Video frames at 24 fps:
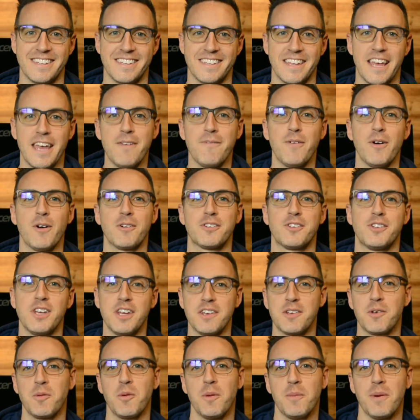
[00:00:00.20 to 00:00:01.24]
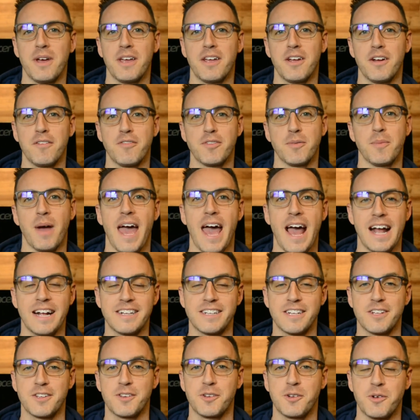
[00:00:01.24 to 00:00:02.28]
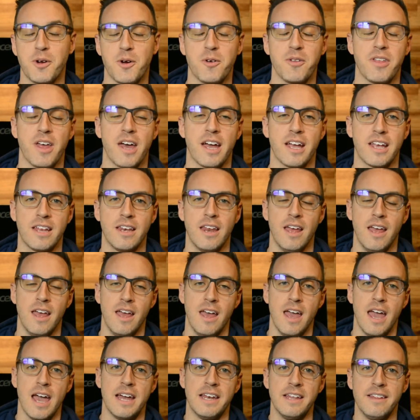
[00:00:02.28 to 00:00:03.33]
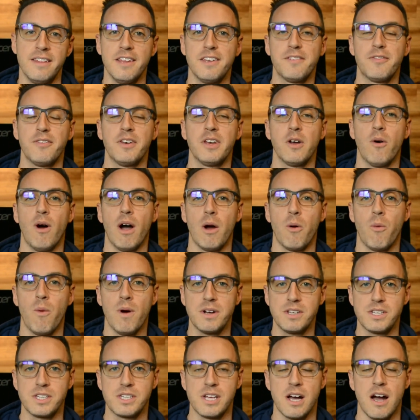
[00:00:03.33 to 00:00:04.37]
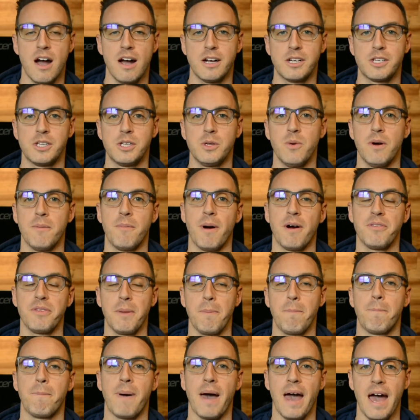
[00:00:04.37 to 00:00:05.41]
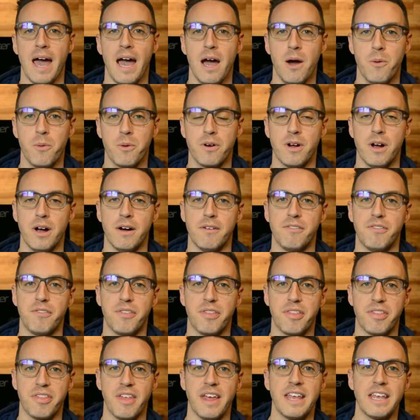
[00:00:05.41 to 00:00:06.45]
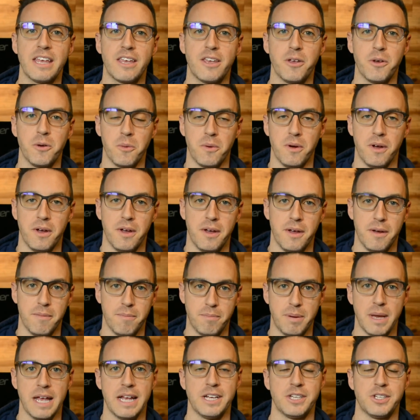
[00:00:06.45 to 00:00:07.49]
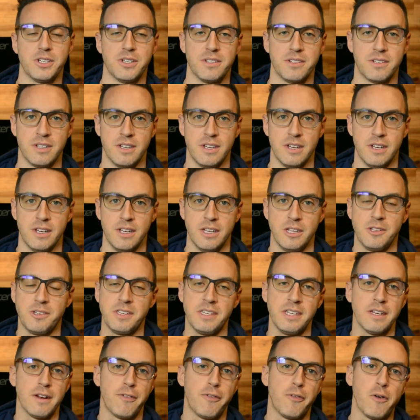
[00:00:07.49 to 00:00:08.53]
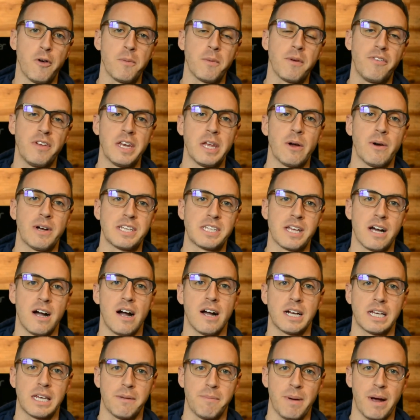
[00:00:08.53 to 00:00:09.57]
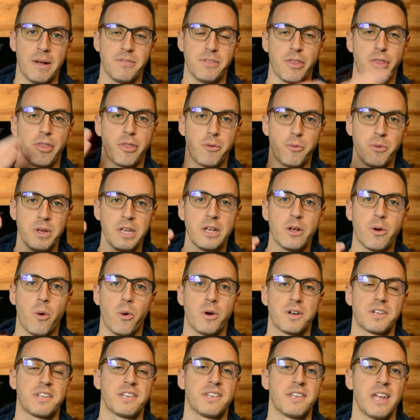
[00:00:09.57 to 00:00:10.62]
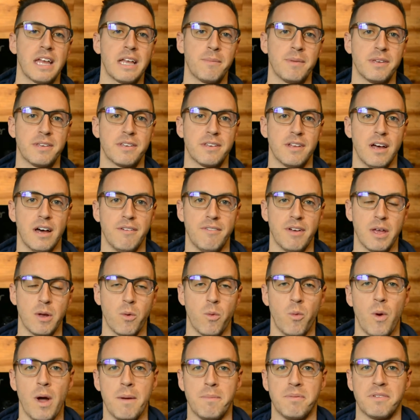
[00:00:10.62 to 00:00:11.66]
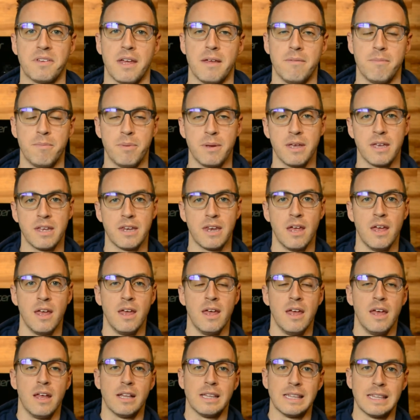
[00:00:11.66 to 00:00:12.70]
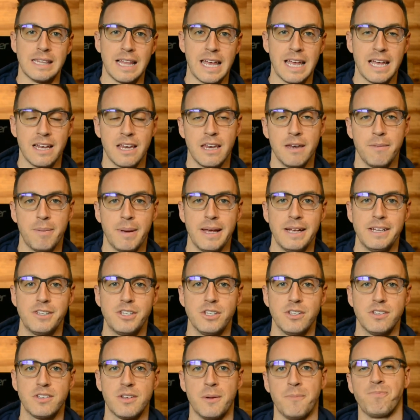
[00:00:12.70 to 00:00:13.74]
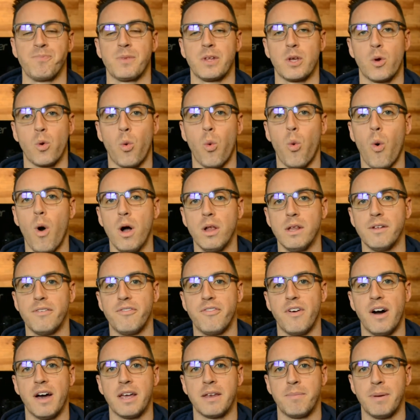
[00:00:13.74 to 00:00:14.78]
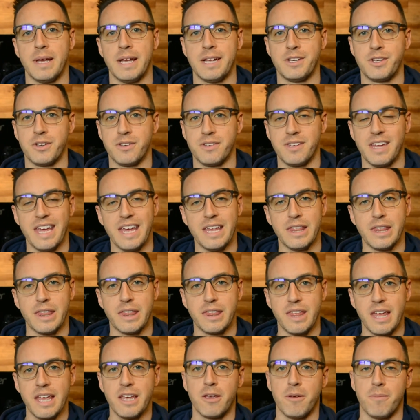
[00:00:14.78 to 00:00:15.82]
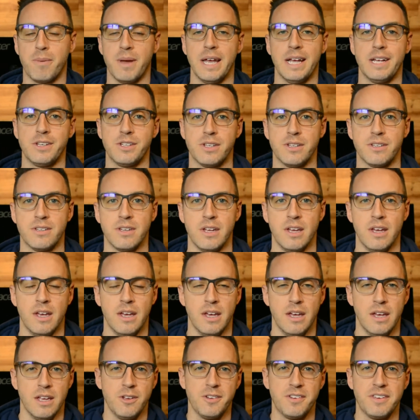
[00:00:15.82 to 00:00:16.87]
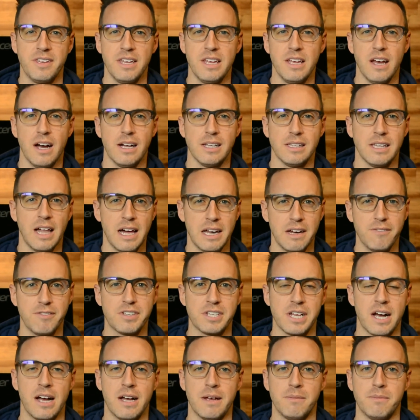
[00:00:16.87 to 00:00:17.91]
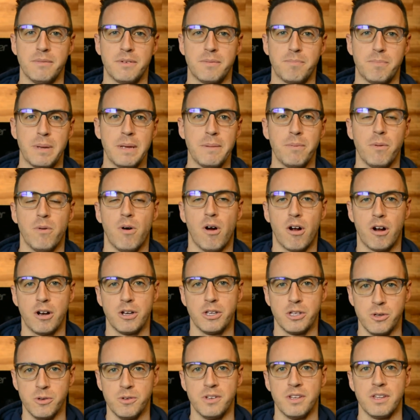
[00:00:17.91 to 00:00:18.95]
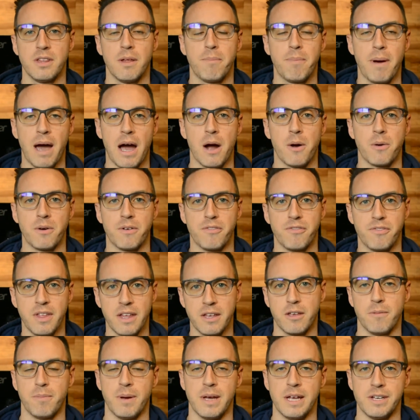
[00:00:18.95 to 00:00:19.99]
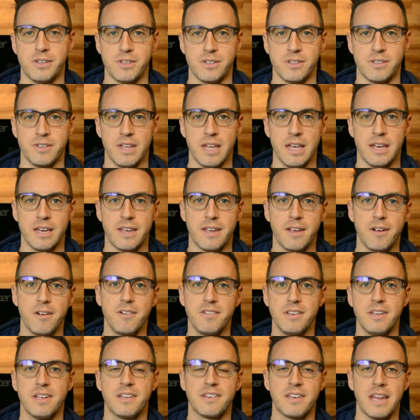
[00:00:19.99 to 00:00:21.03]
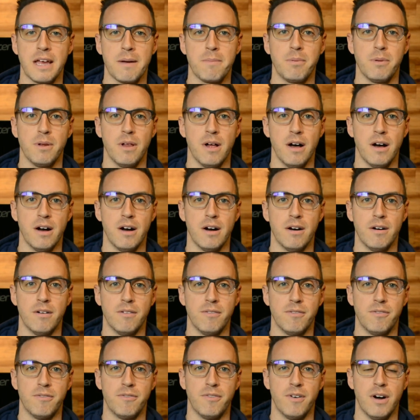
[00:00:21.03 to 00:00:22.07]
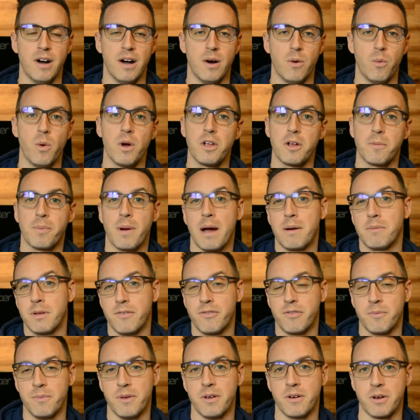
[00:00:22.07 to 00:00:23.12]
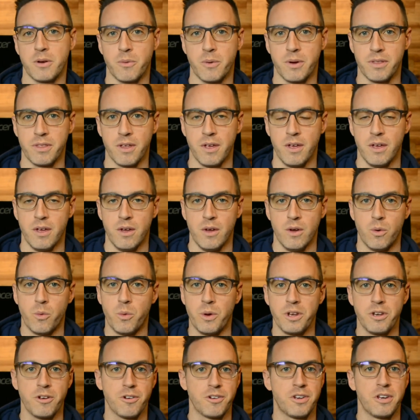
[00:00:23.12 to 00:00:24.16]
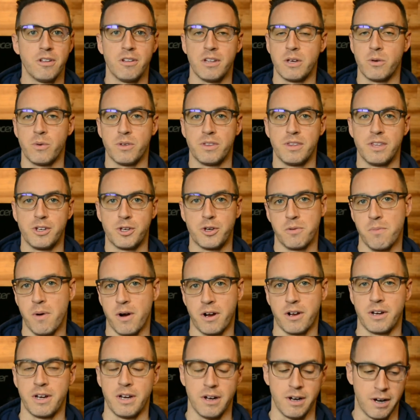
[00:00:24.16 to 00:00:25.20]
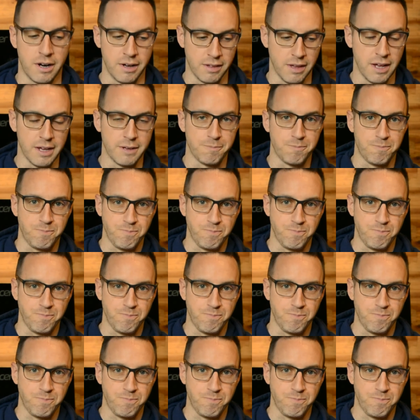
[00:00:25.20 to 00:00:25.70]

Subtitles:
Hey folks, Jason Wilmot here from Hacktics Growth Hacking, and in this video I want to talk to you about the power of thank you pages. You see, in a former video I talked about the three core segments of a website being landing pages, qualifying pages, and thank you pages. You see, a lot of times people aren't using the power of thank you pages, and here's the example of what you're probably familiar with when you're dealing with digital marketing online.